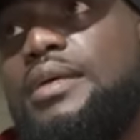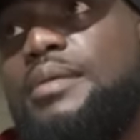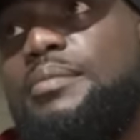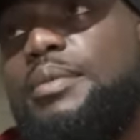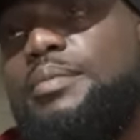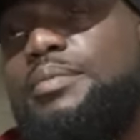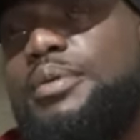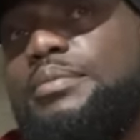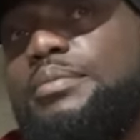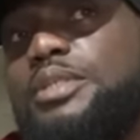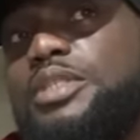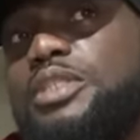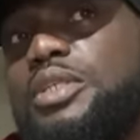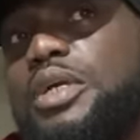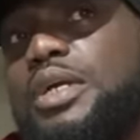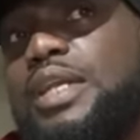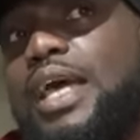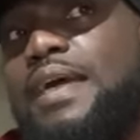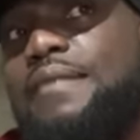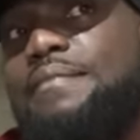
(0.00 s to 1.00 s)
I put my
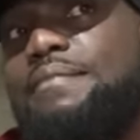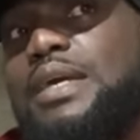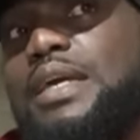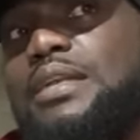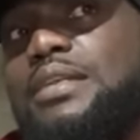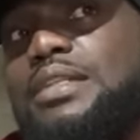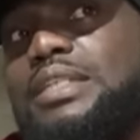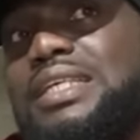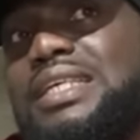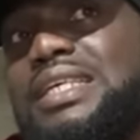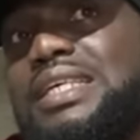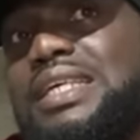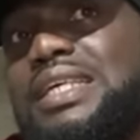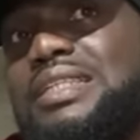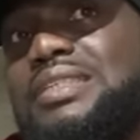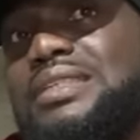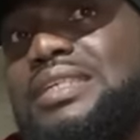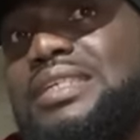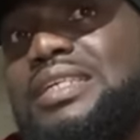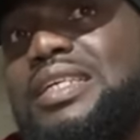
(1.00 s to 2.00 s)
son in bed
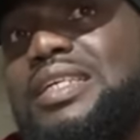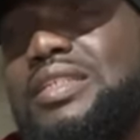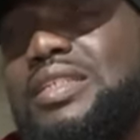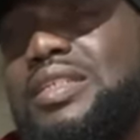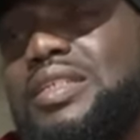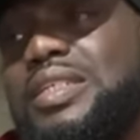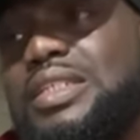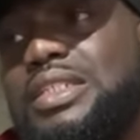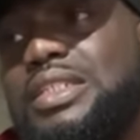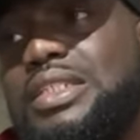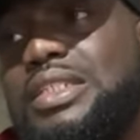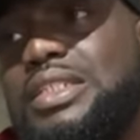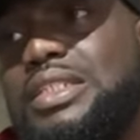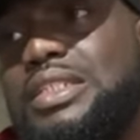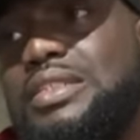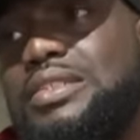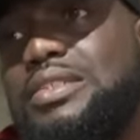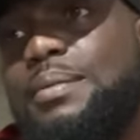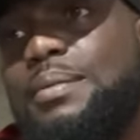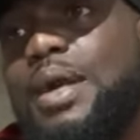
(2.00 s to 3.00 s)
8 to 8:30.
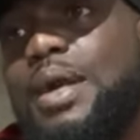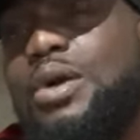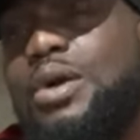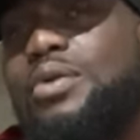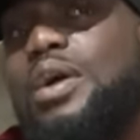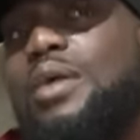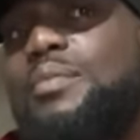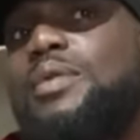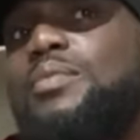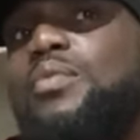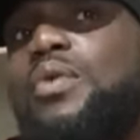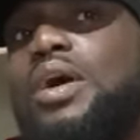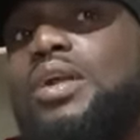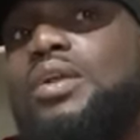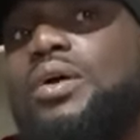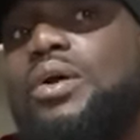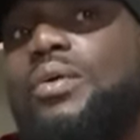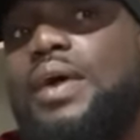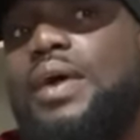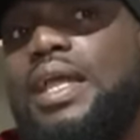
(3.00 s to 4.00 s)
So I go rob him
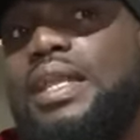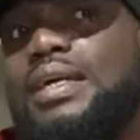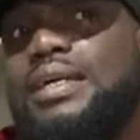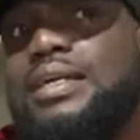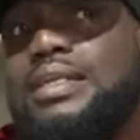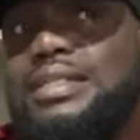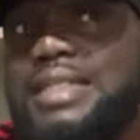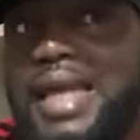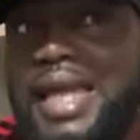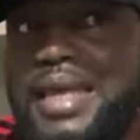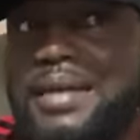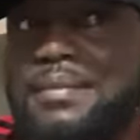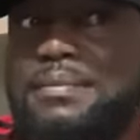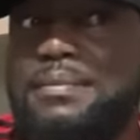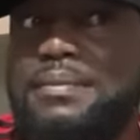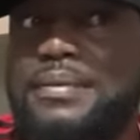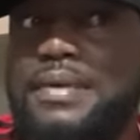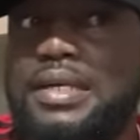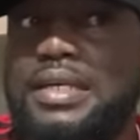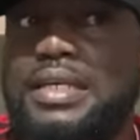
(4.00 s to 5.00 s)
1 hour and a little
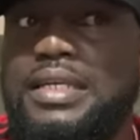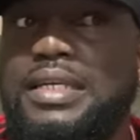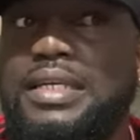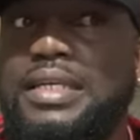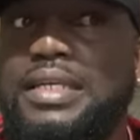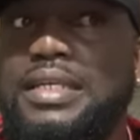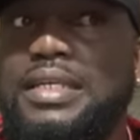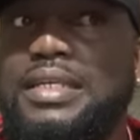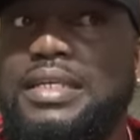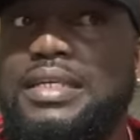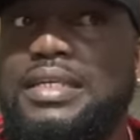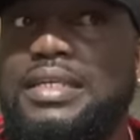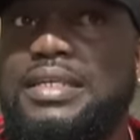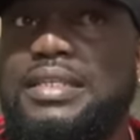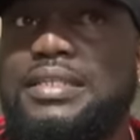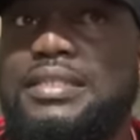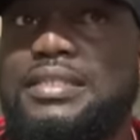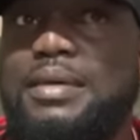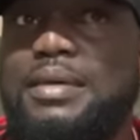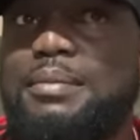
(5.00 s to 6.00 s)
time.
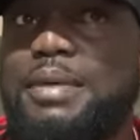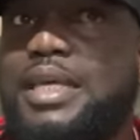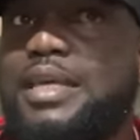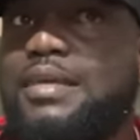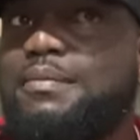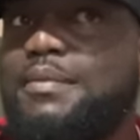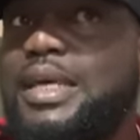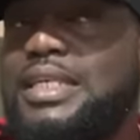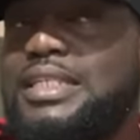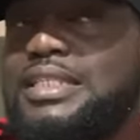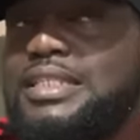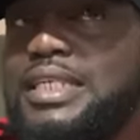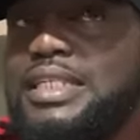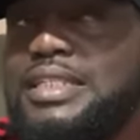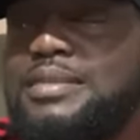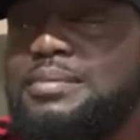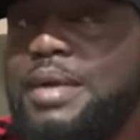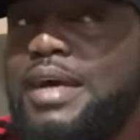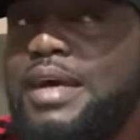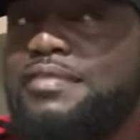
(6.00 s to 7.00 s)
So make it make
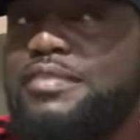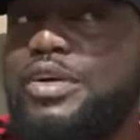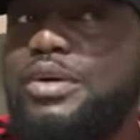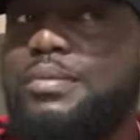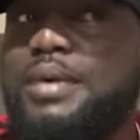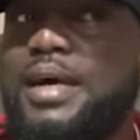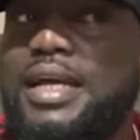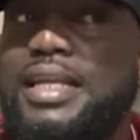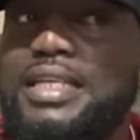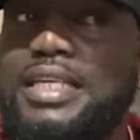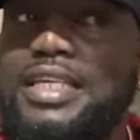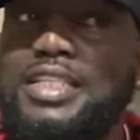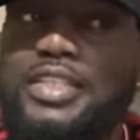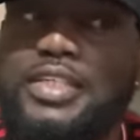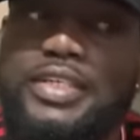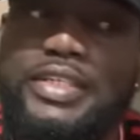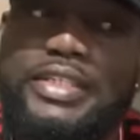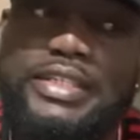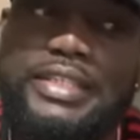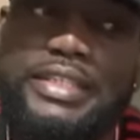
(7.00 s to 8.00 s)
sense. I have to come on
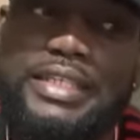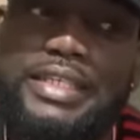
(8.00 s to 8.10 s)
8:30.